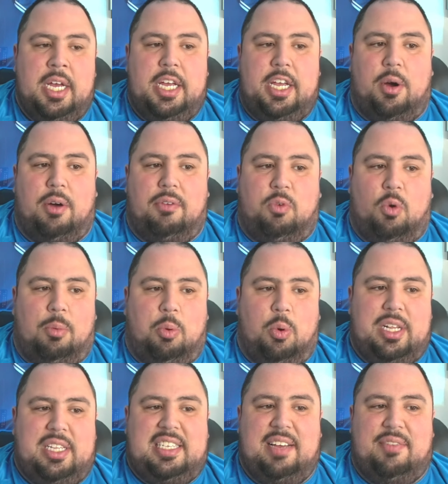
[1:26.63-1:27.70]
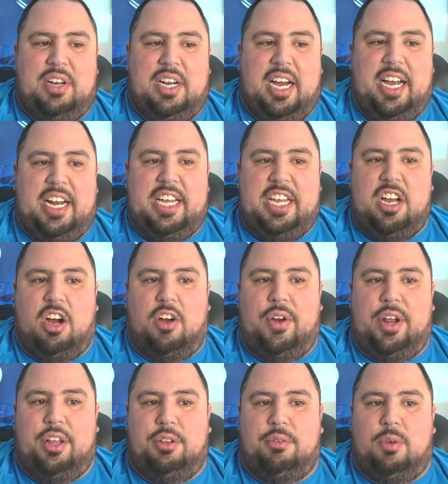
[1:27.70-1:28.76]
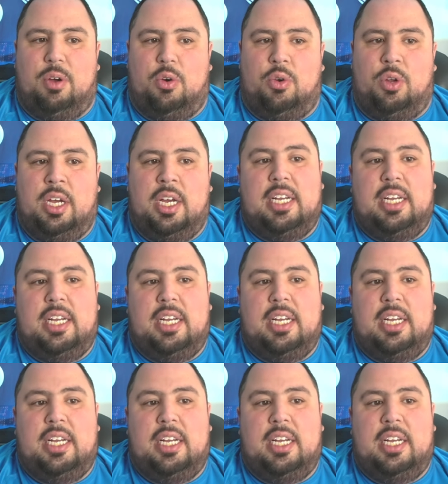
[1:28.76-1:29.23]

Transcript: You know, a 4.79 ERA on the road.